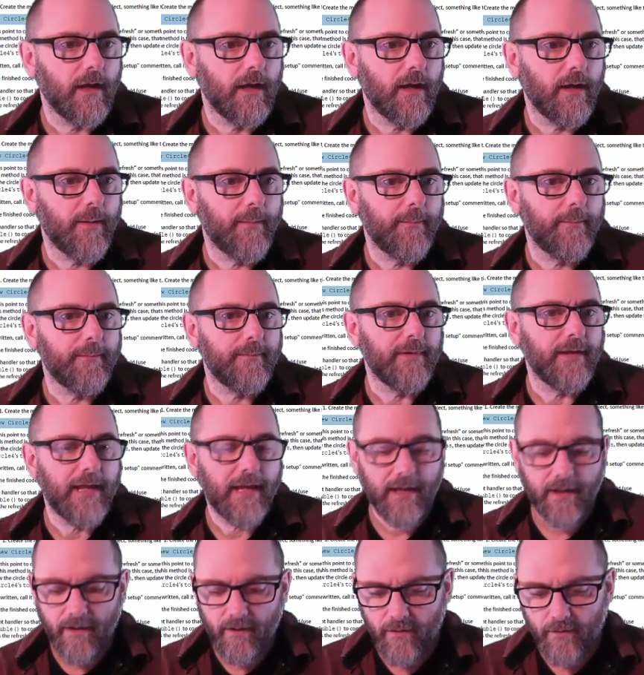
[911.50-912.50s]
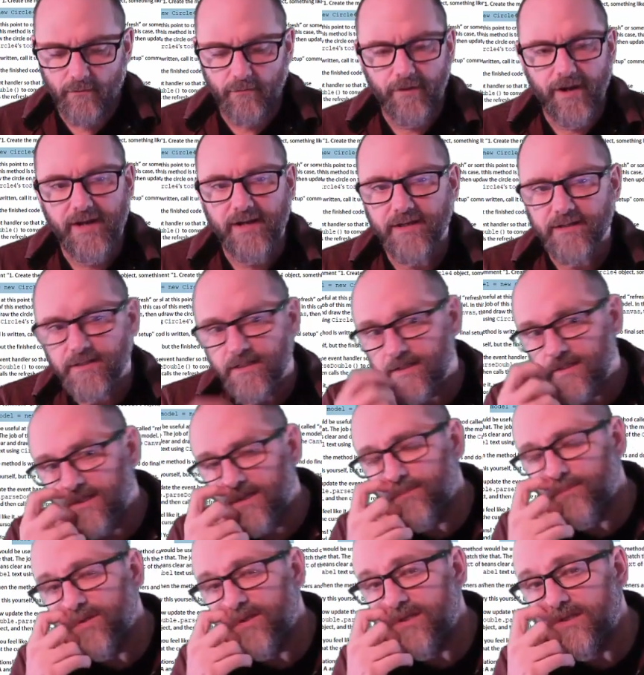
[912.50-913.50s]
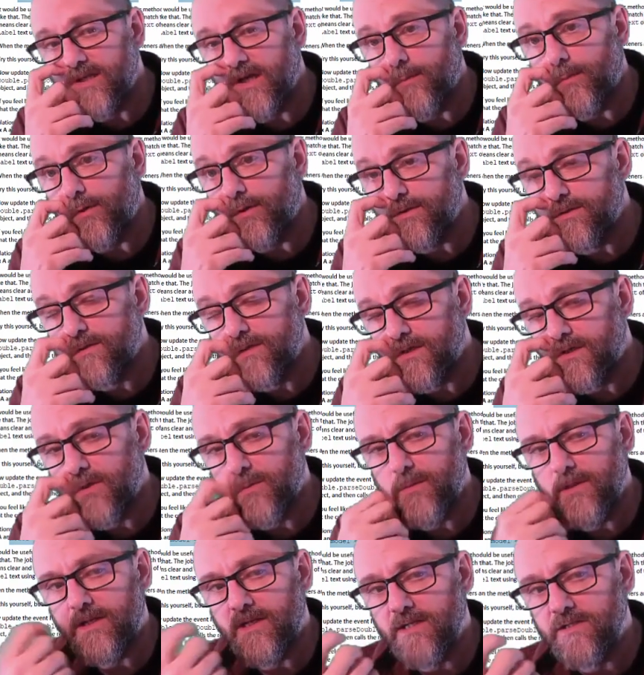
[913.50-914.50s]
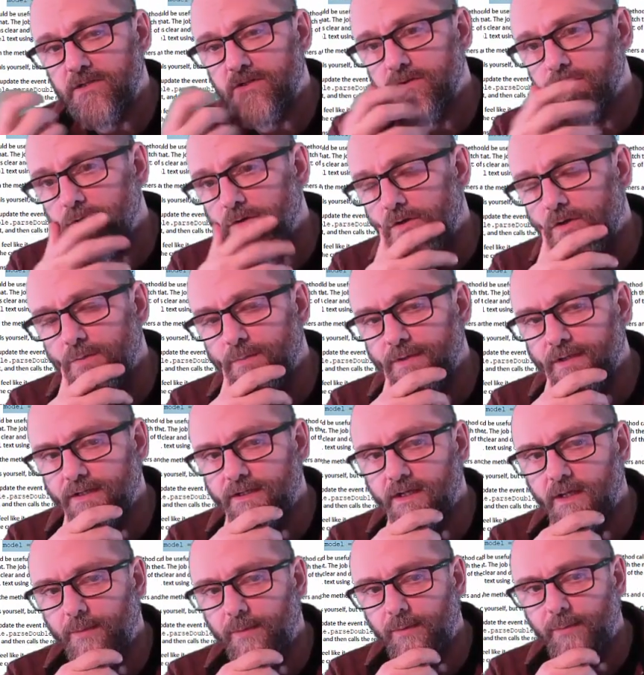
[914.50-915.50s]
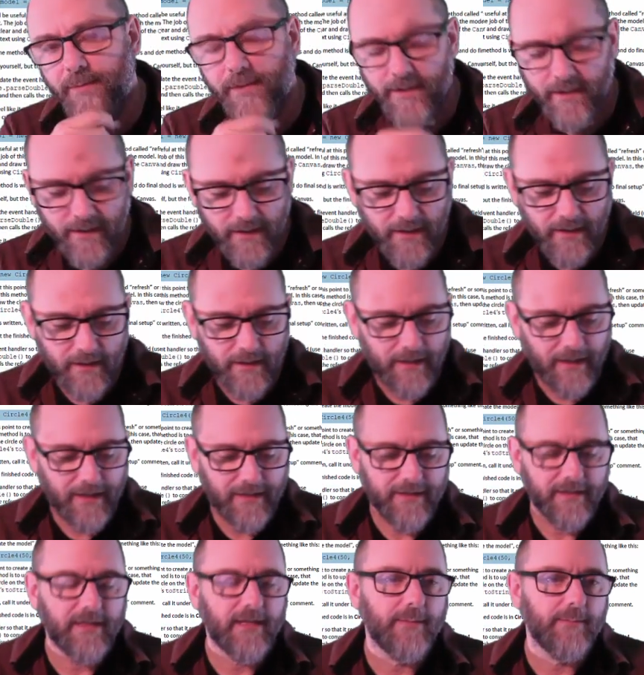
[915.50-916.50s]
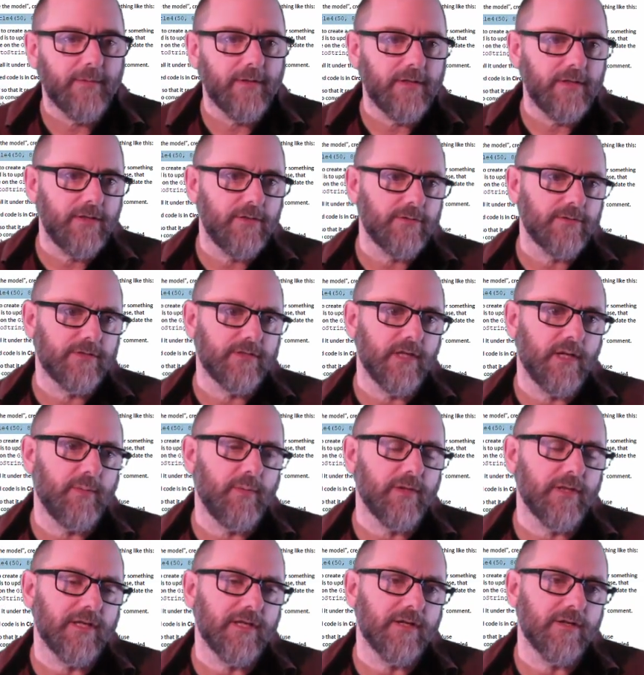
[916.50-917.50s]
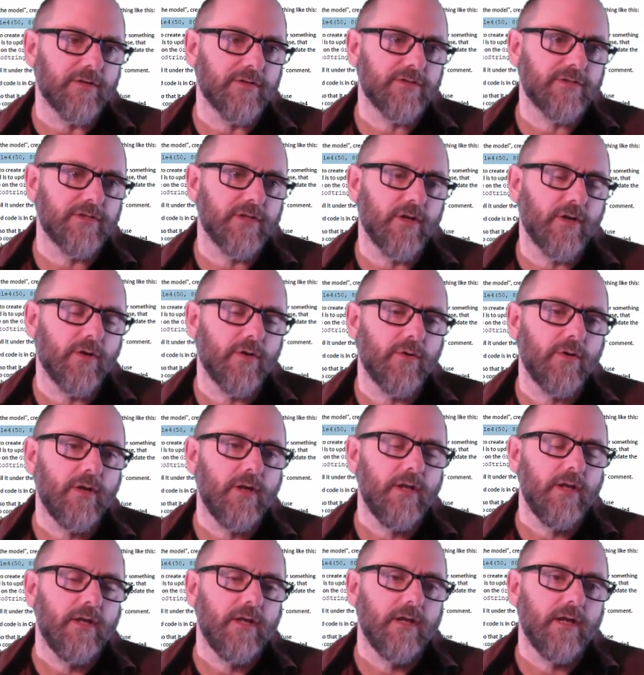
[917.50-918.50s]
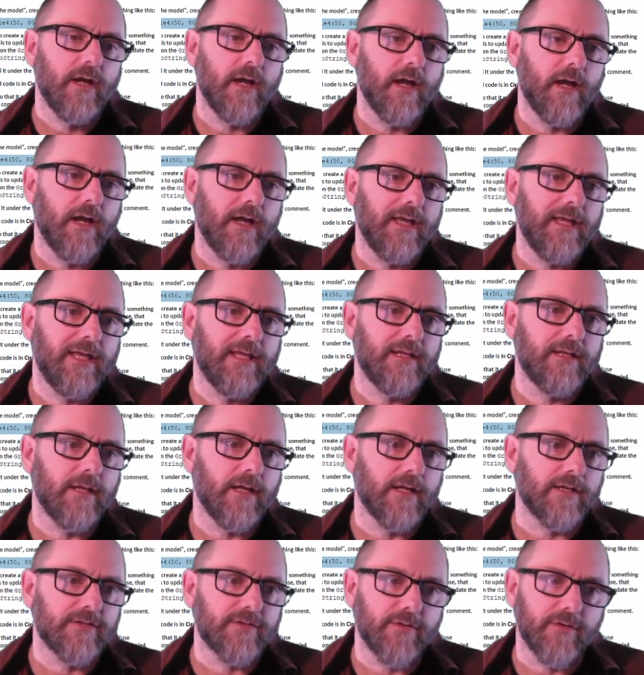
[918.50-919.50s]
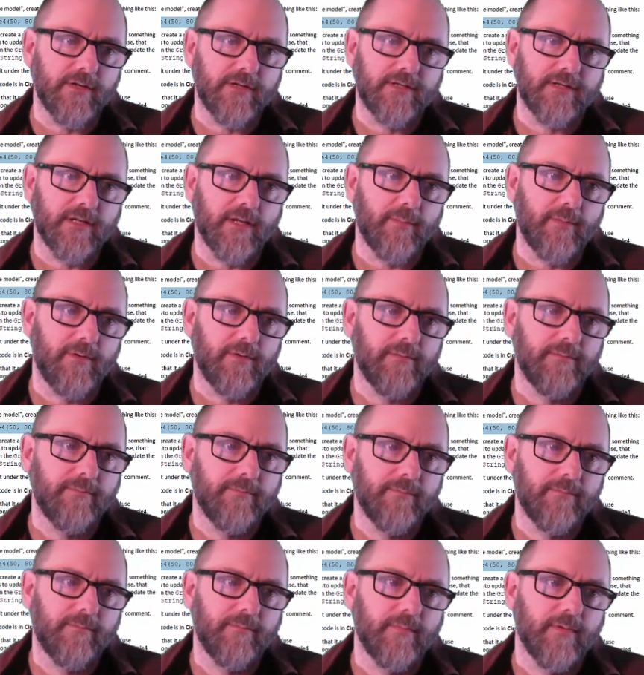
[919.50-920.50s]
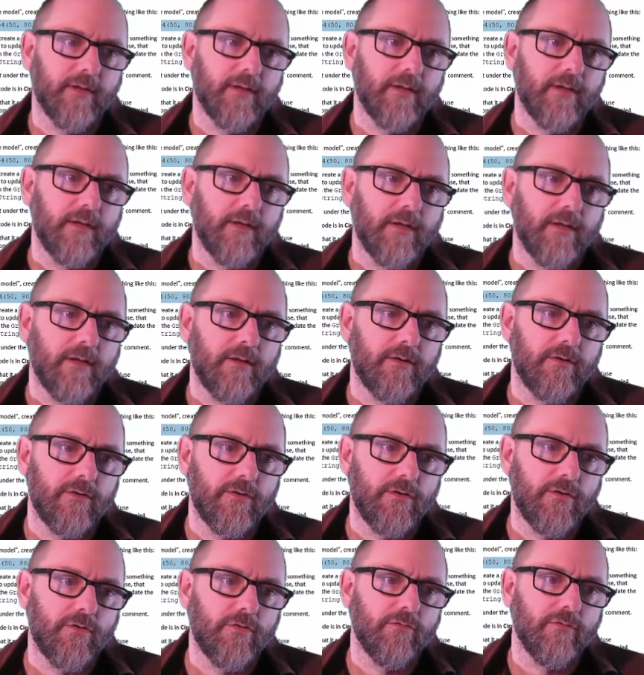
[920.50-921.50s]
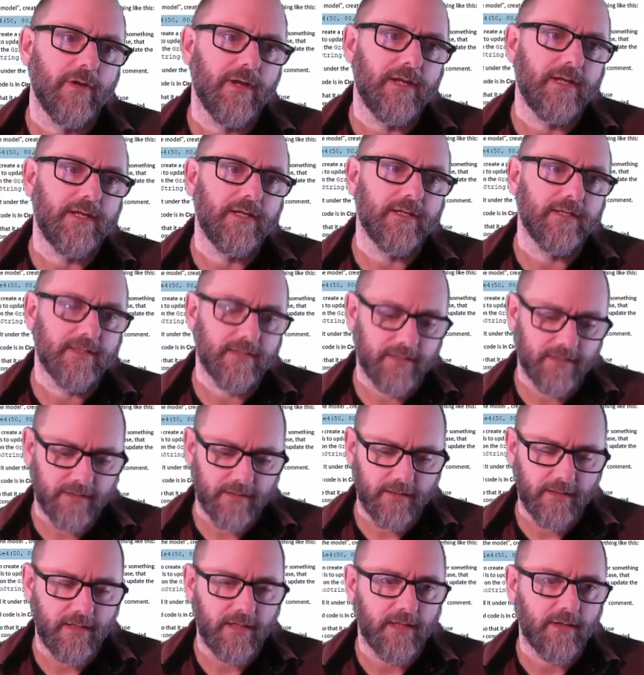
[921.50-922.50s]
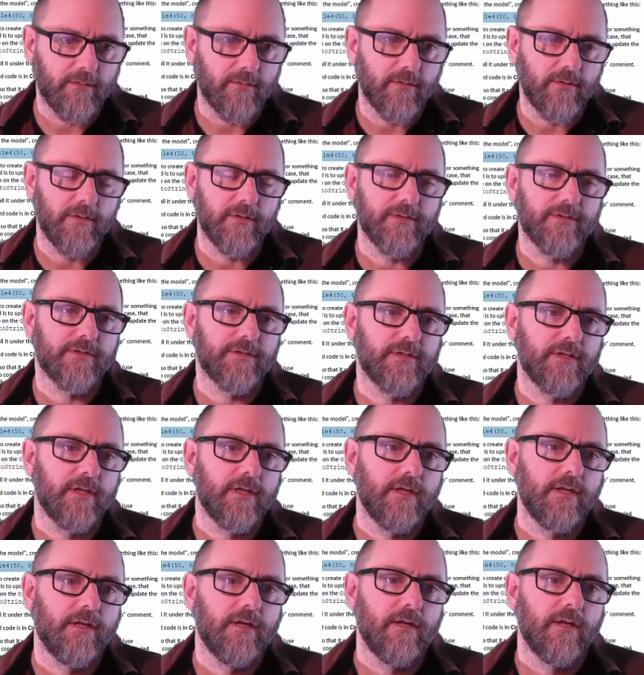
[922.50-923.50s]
now radiuses can be doubles. It could be an integer, it could be a double, but I think I'm going to use double here. So double new radius equals,